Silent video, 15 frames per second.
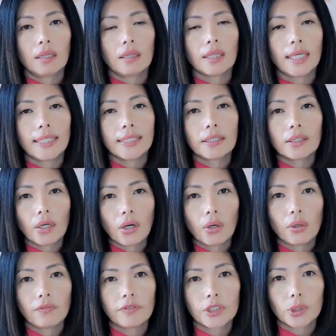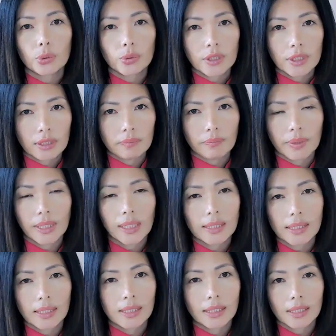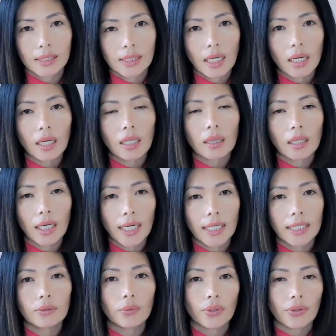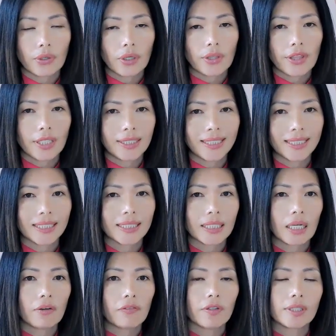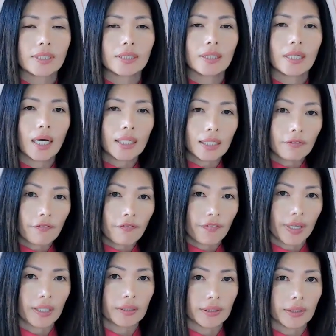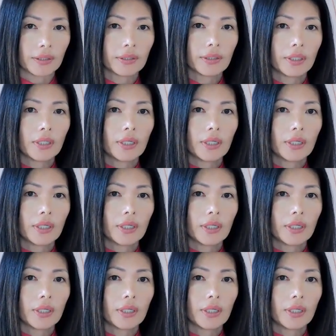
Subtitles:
Letting go of a dream because it does not align with your authentic self is not a failure.